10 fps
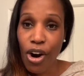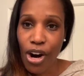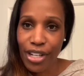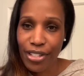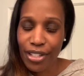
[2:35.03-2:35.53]

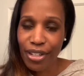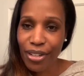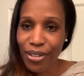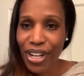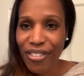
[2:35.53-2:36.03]

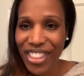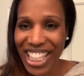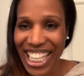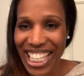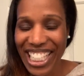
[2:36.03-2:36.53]
arsenal of
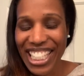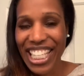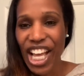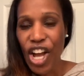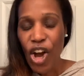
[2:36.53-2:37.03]
things
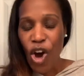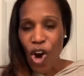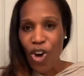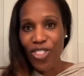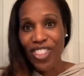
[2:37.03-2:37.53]

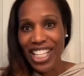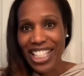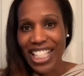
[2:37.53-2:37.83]
all things